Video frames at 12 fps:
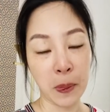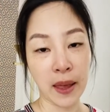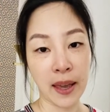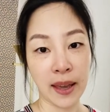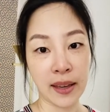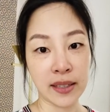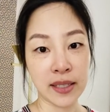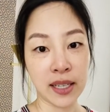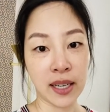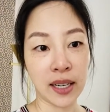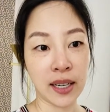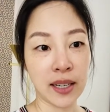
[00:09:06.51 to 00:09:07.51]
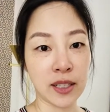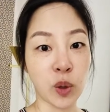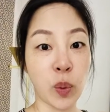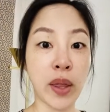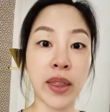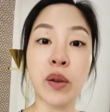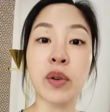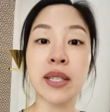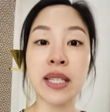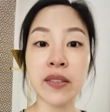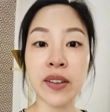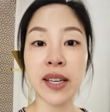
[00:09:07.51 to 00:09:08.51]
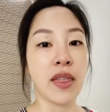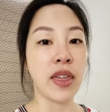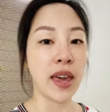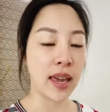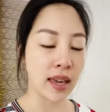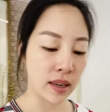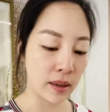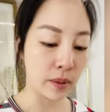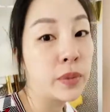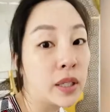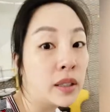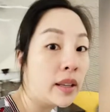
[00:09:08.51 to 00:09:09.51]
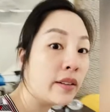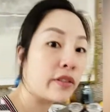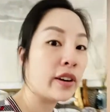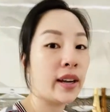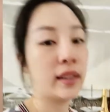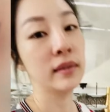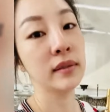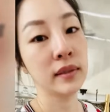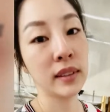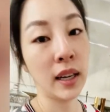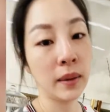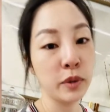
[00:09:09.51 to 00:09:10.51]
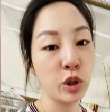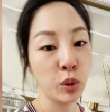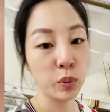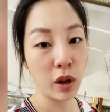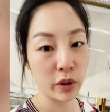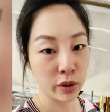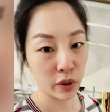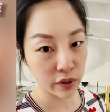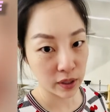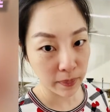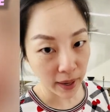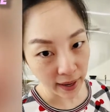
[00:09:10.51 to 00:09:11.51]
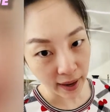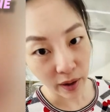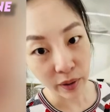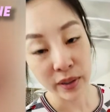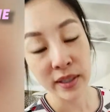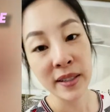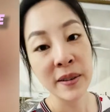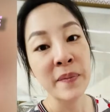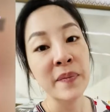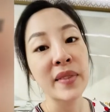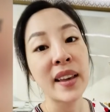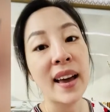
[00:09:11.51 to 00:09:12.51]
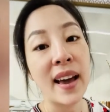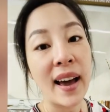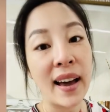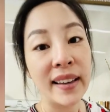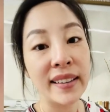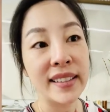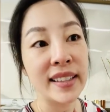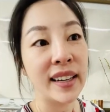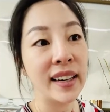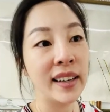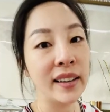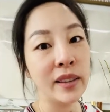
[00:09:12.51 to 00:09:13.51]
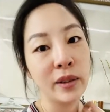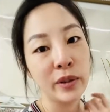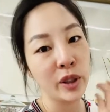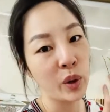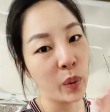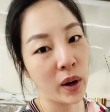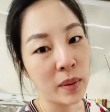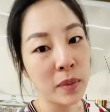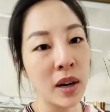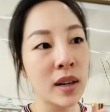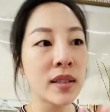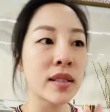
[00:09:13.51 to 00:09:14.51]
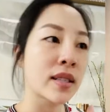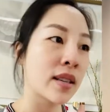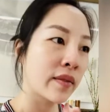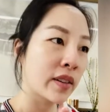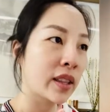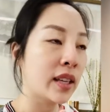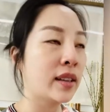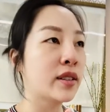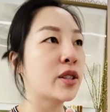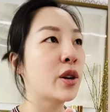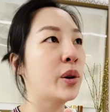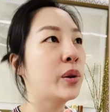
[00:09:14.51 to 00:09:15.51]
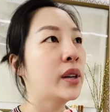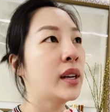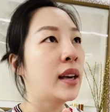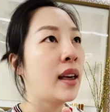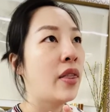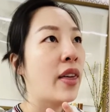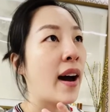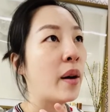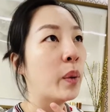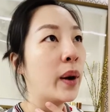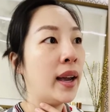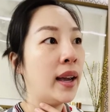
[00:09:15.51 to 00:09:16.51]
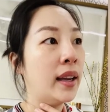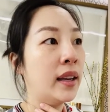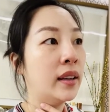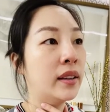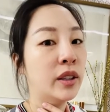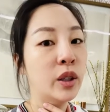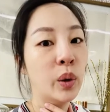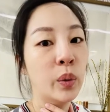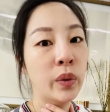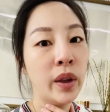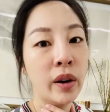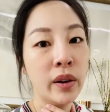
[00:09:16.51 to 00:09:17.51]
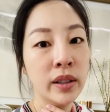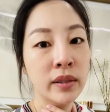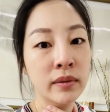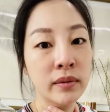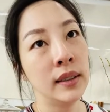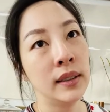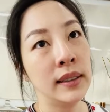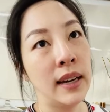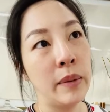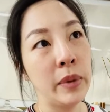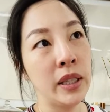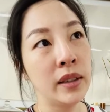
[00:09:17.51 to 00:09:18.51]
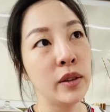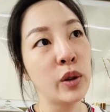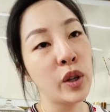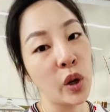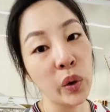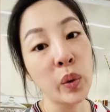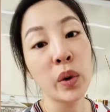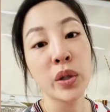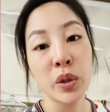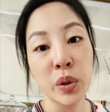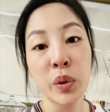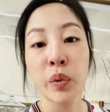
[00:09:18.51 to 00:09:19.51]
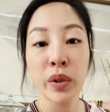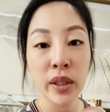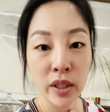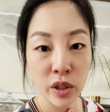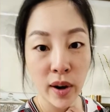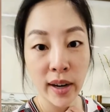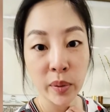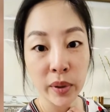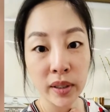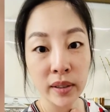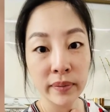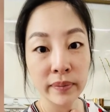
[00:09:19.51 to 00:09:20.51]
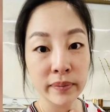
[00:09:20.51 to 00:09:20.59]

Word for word: And, uh, and so when they receive it, they deliver it um, two blocks over to my house, and uh, they're, you know, wearing masks and everything. So that way, you know, they're in, I mean, they're the only ones who you really interact with.